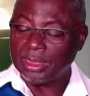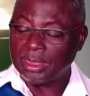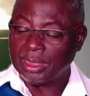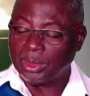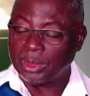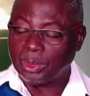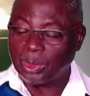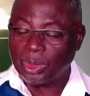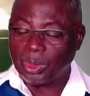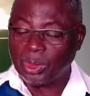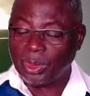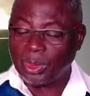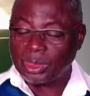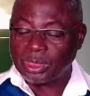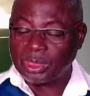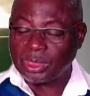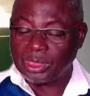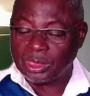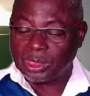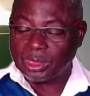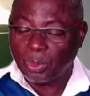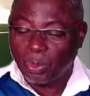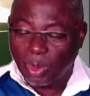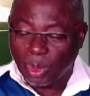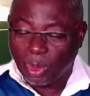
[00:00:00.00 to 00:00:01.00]
In other words,
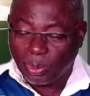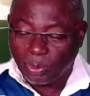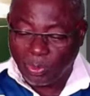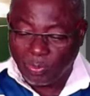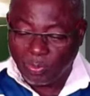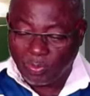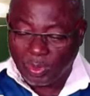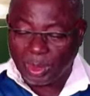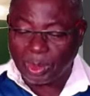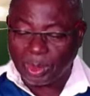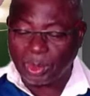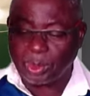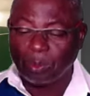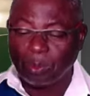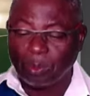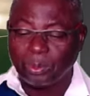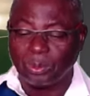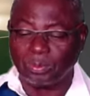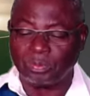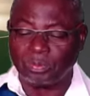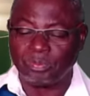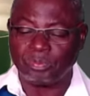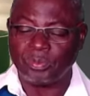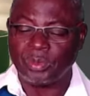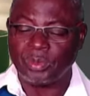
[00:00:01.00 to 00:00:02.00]
he's the one over
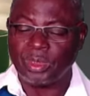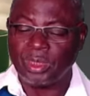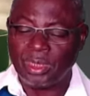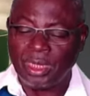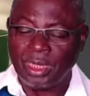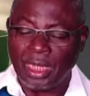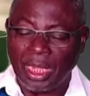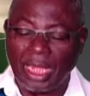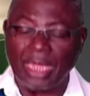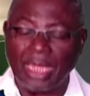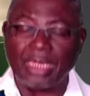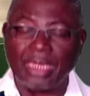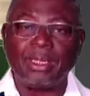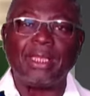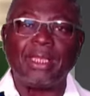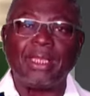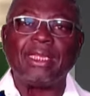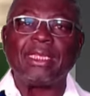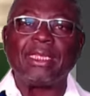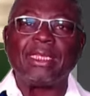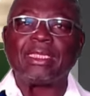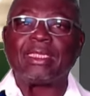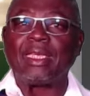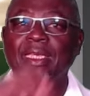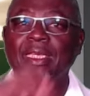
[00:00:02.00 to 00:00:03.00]
you. And
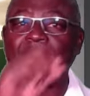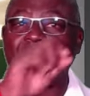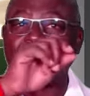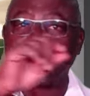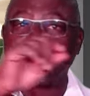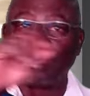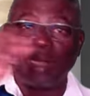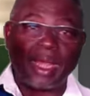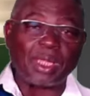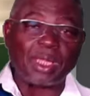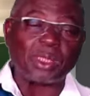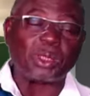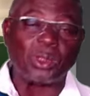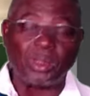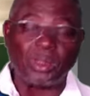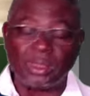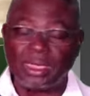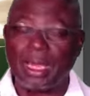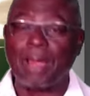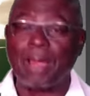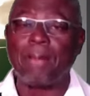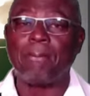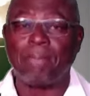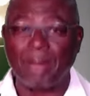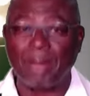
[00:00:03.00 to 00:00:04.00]
anything he writes on
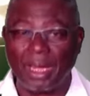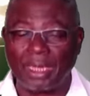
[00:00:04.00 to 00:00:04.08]
that